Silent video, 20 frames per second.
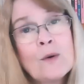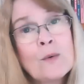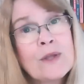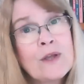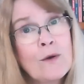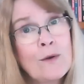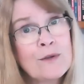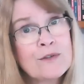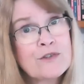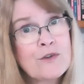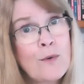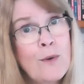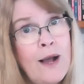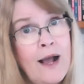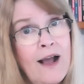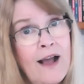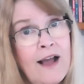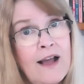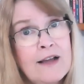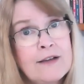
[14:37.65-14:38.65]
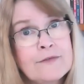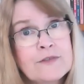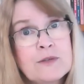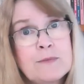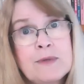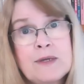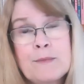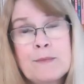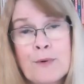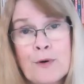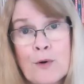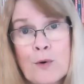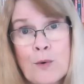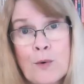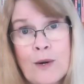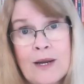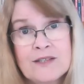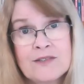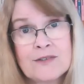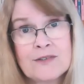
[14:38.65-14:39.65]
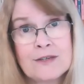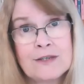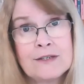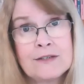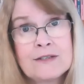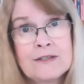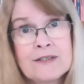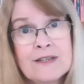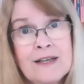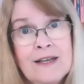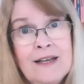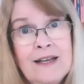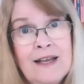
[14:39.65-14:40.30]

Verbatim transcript: we also have to be present